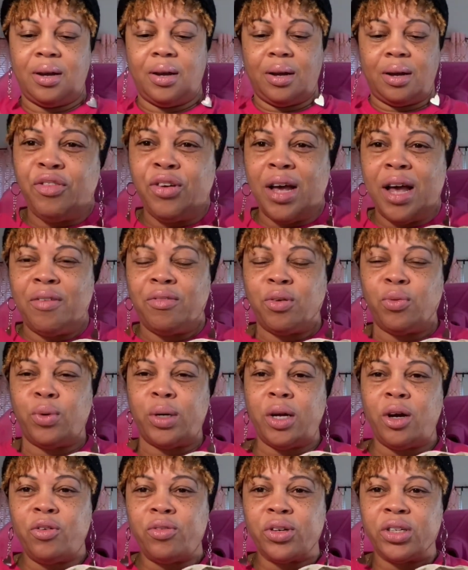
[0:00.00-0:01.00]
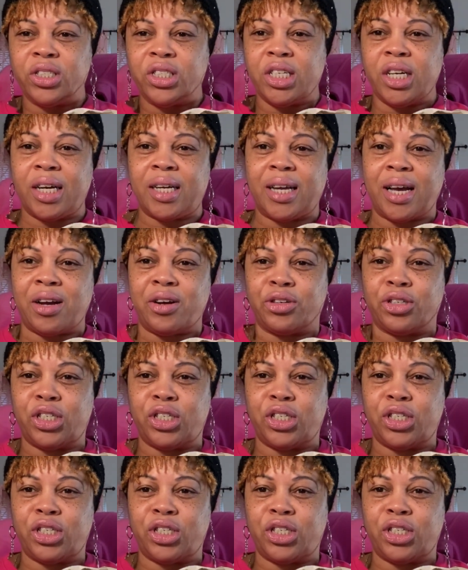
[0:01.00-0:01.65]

If you haven't went over and checked out her